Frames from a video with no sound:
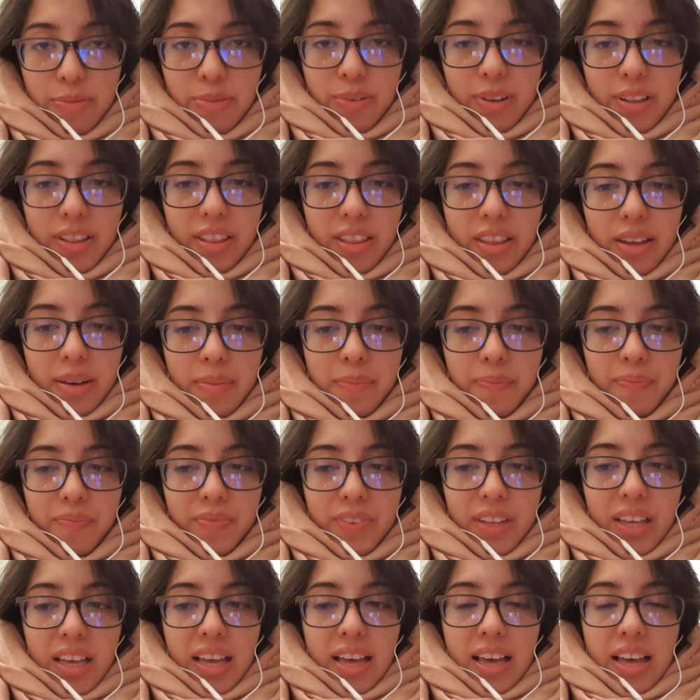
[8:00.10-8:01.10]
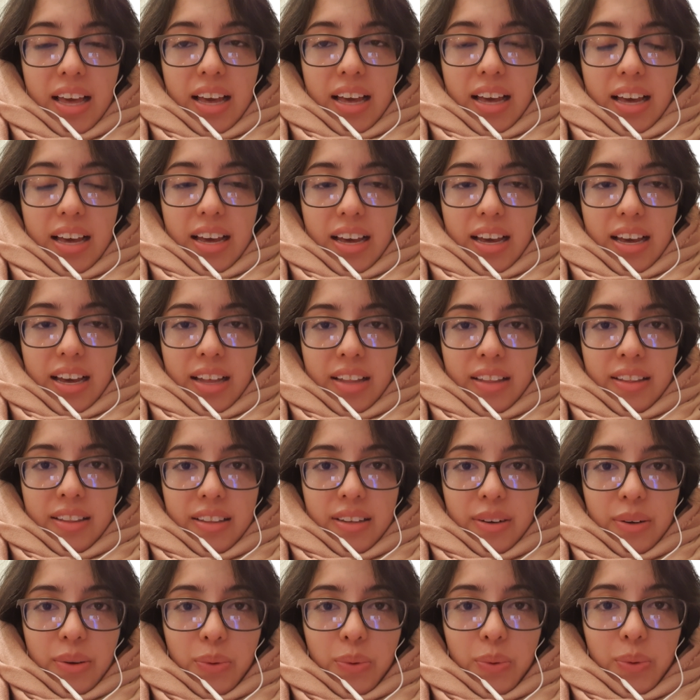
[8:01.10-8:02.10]
with them,
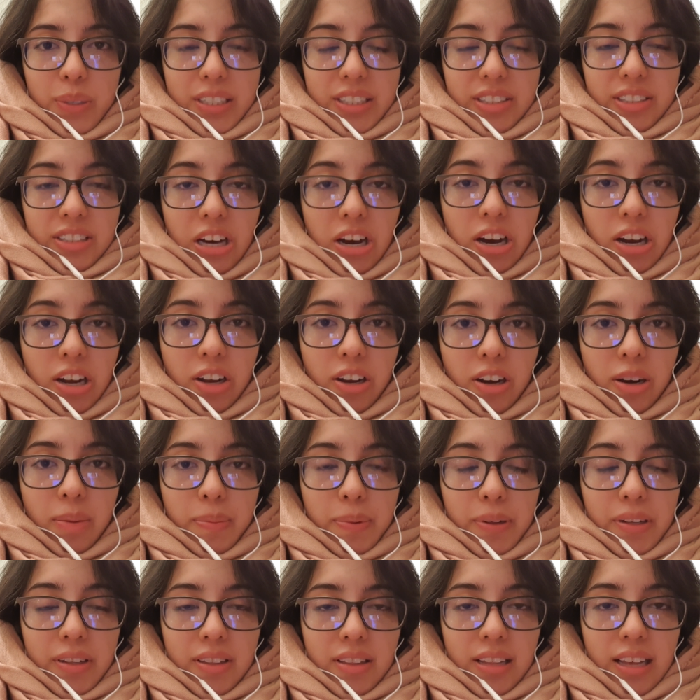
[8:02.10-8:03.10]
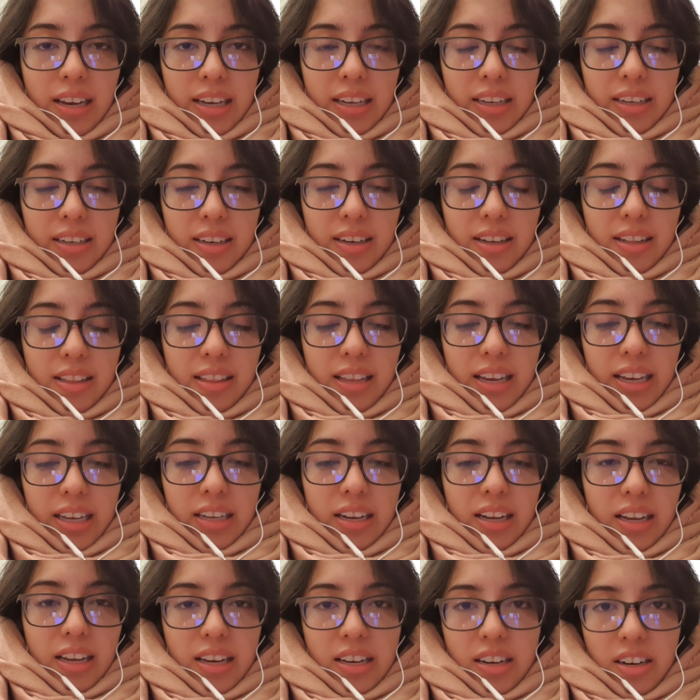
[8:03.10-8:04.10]
and we saw a couple, like a
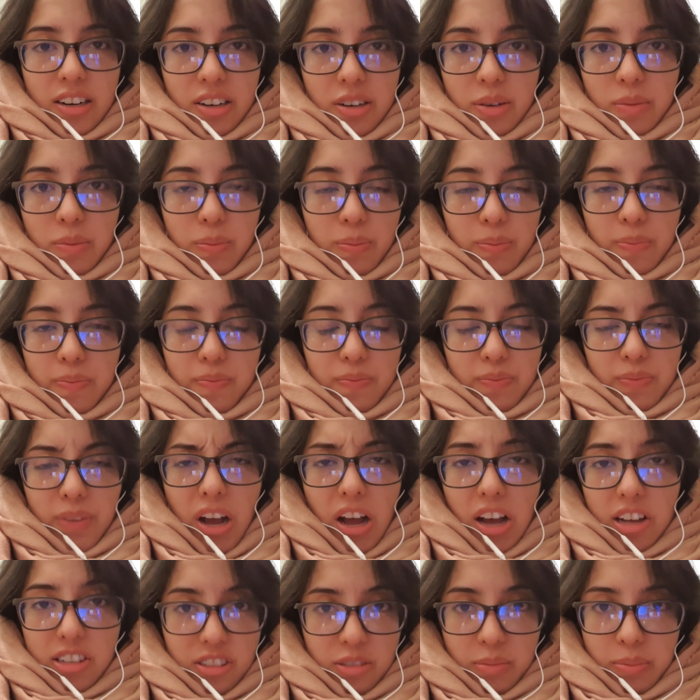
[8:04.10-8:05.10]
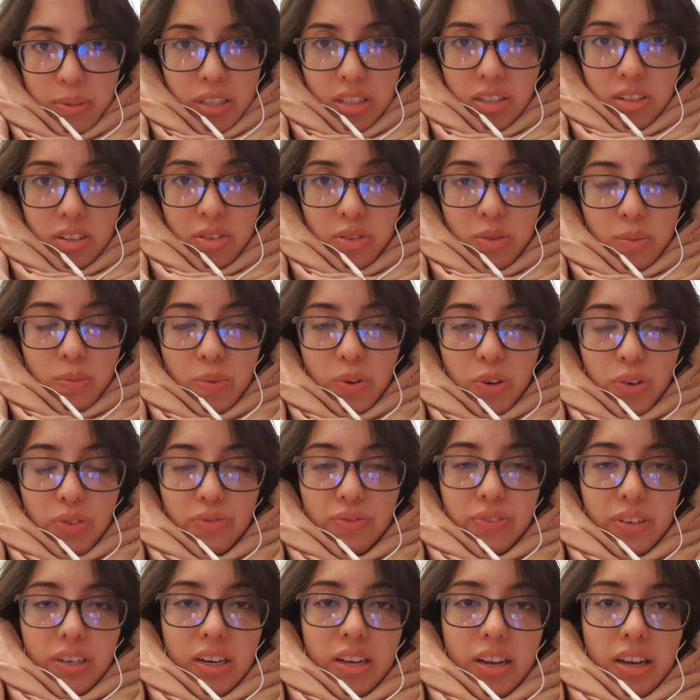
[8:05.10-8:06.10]
lady and her husband or
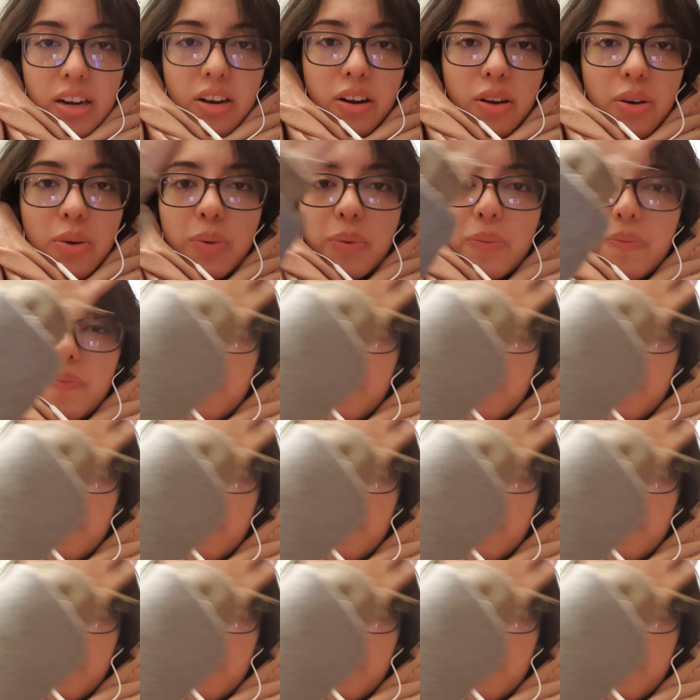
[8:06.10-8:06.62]
boyfriend, I don't know,